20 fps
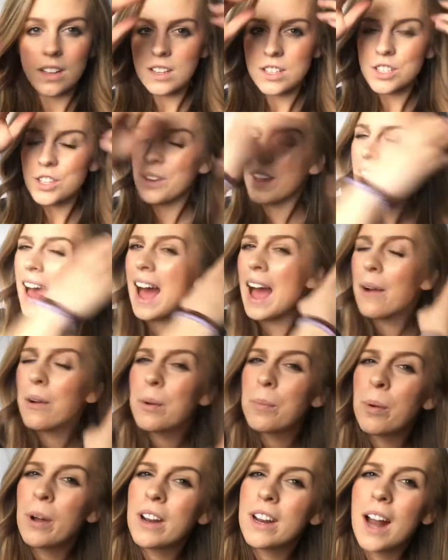So yeah, I
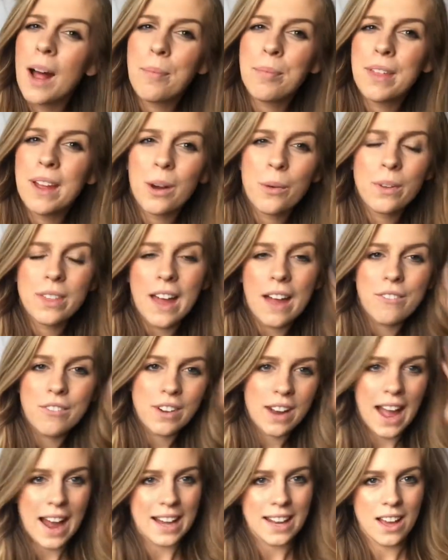would put it up there with
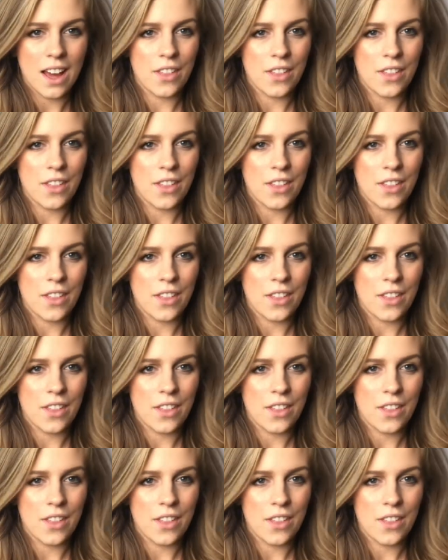any